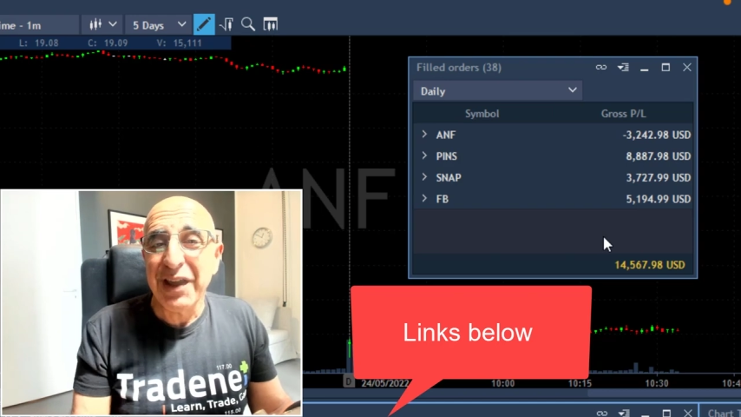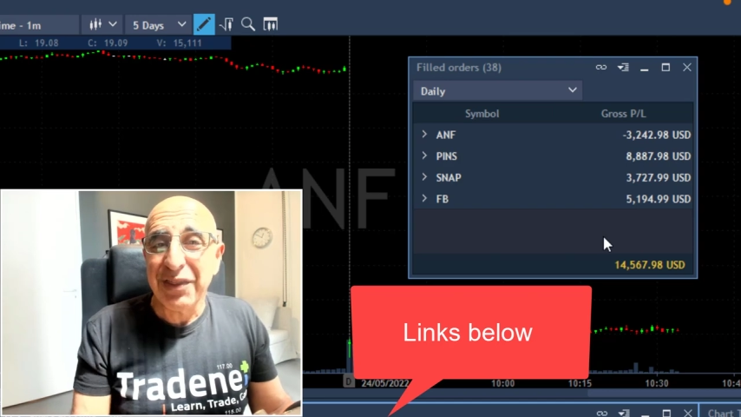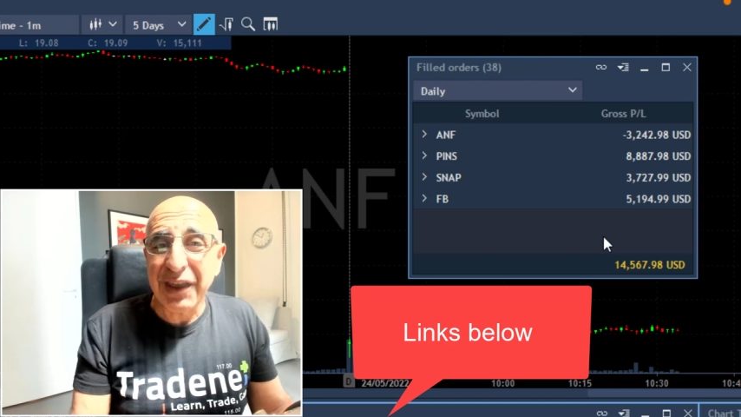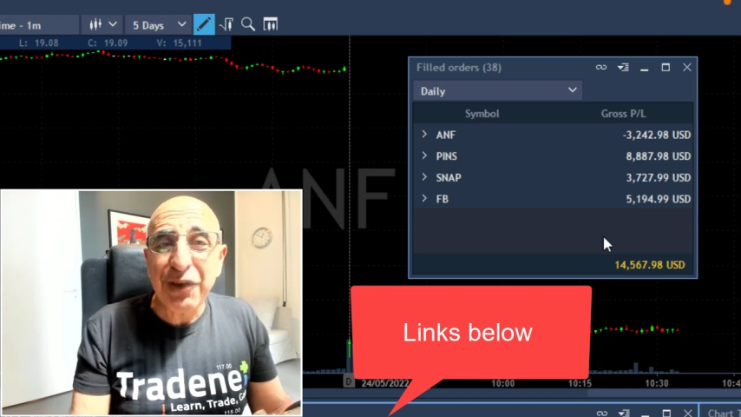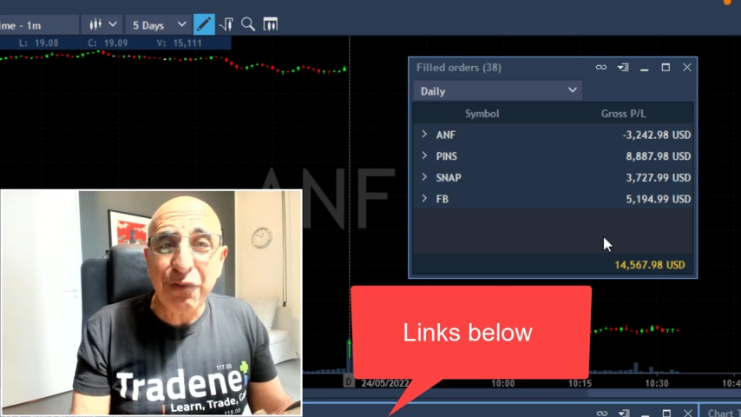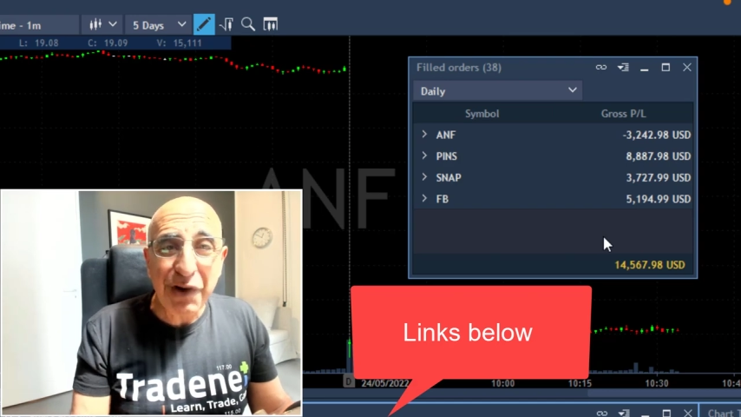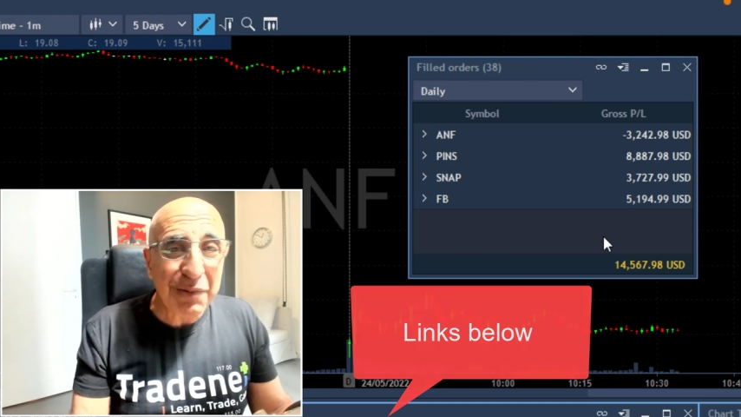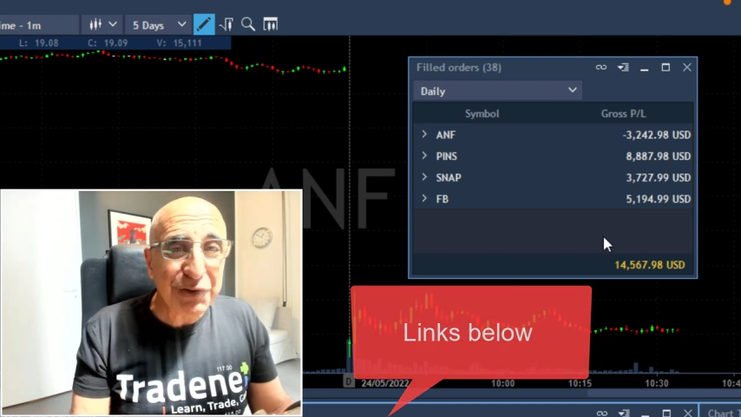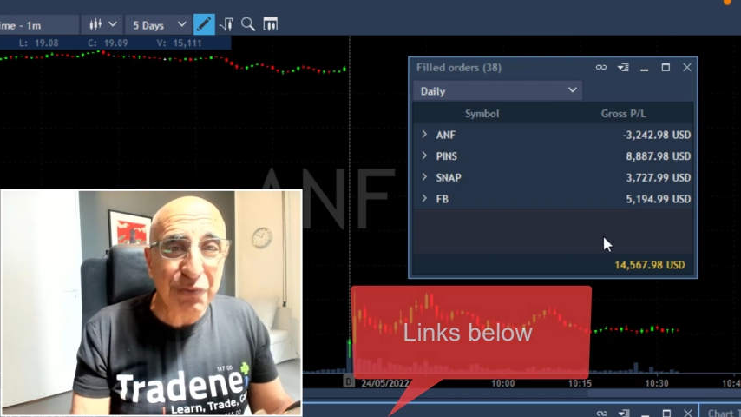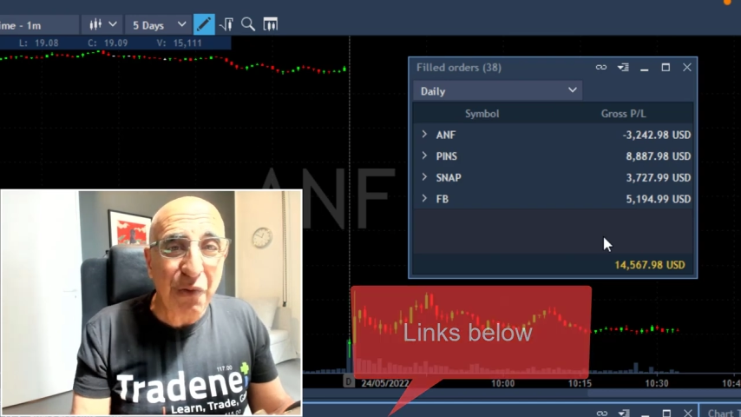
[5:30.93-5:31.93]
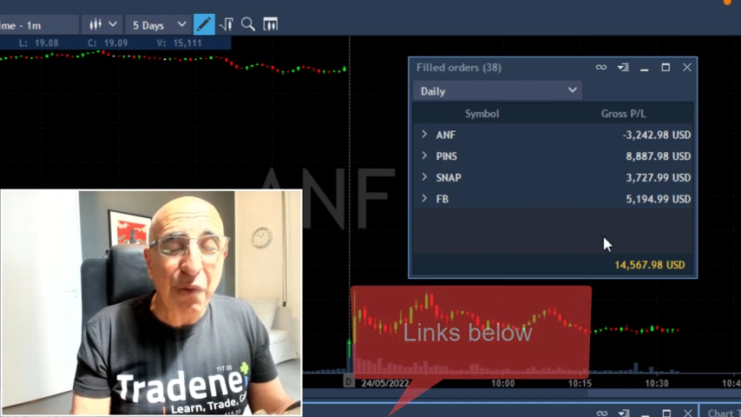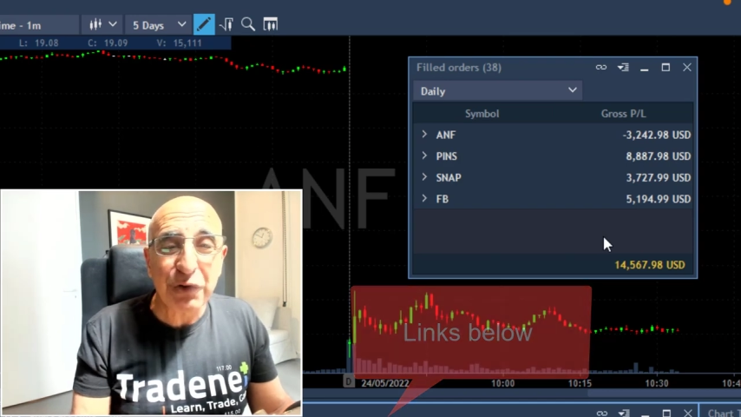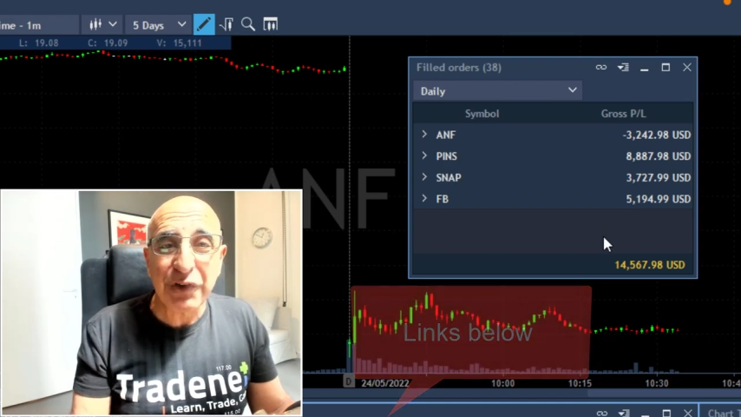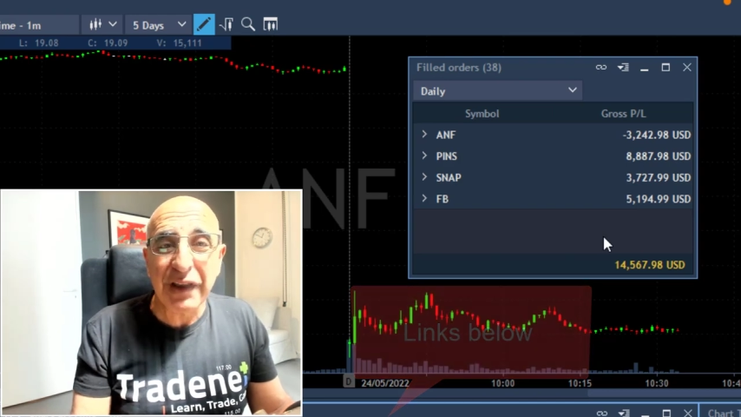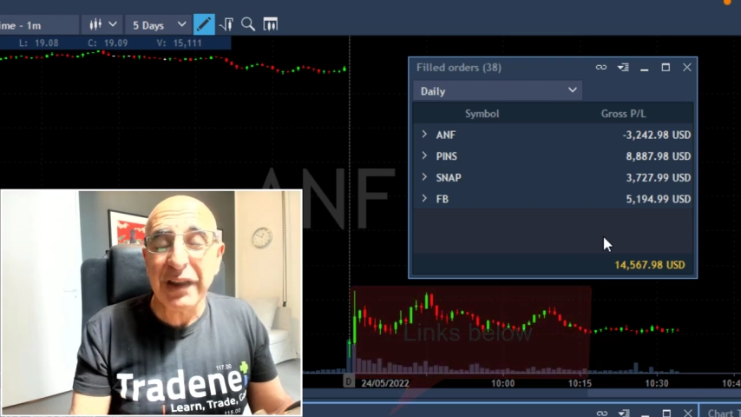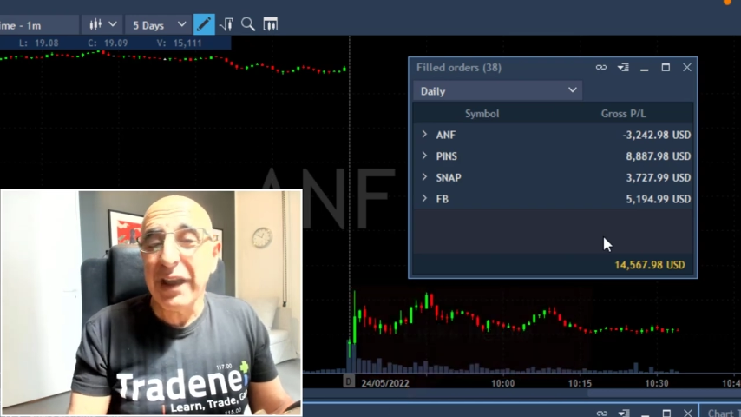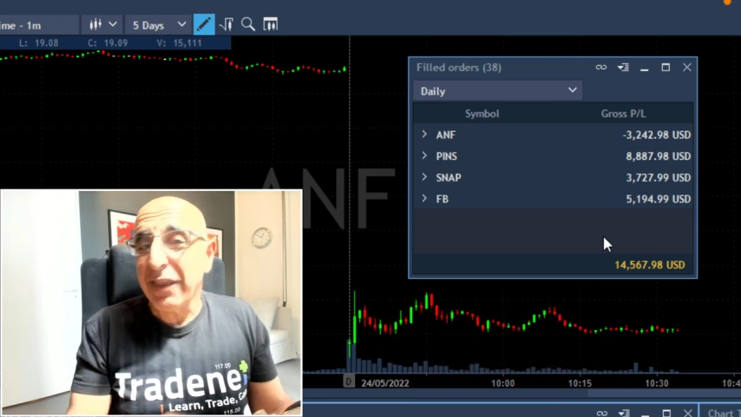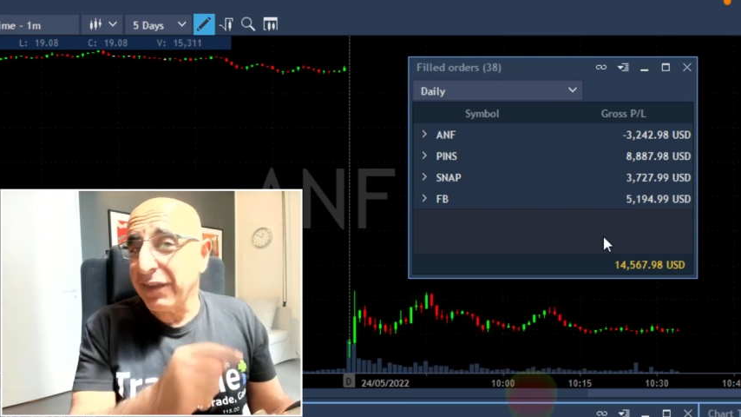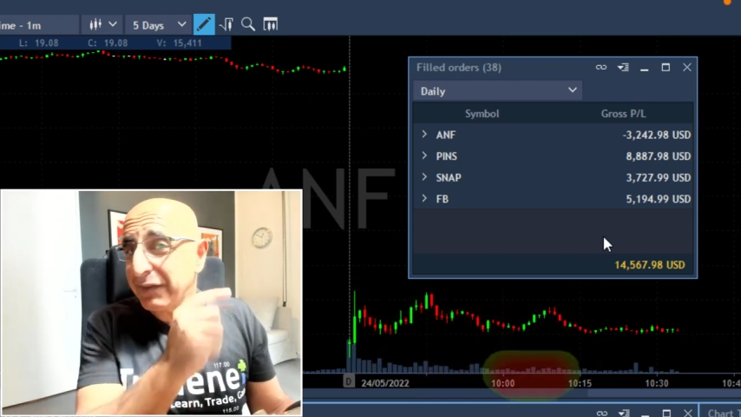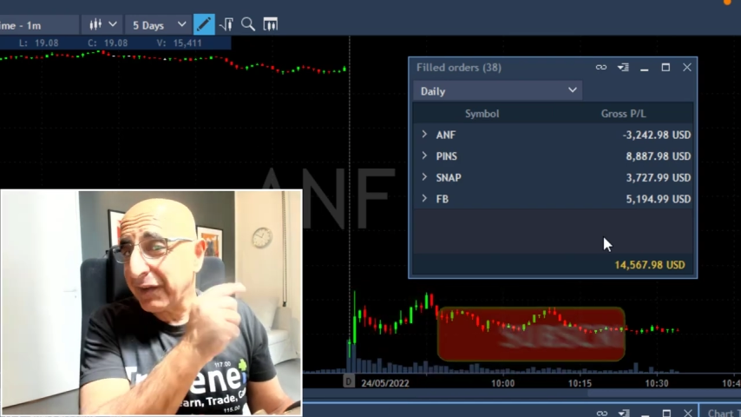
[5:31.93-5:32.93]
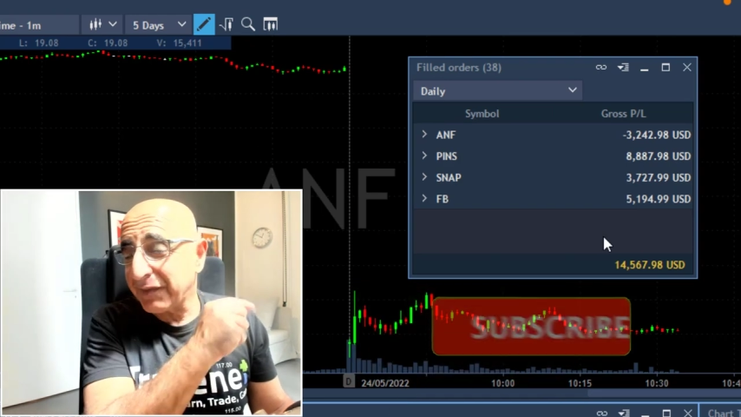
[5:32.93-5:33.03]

Thank you very much for watching. There's a